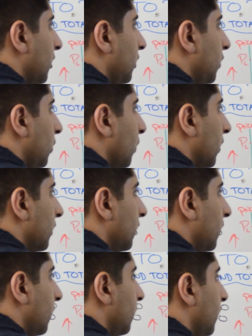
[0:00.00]
Q1,
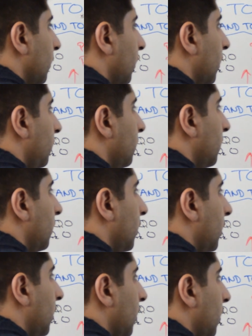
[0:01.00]
0,
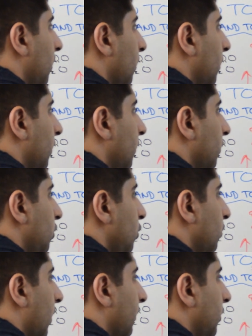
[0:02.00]
whereas
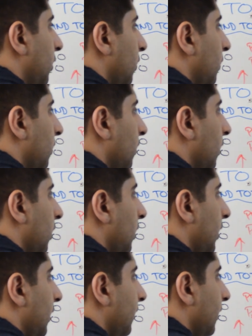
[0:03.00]
new revenue
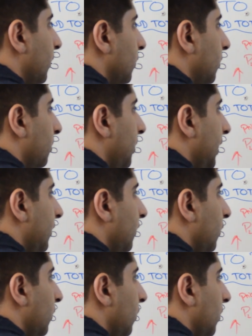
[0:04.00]
is equal
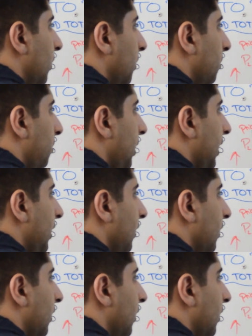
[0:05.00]
to P2B,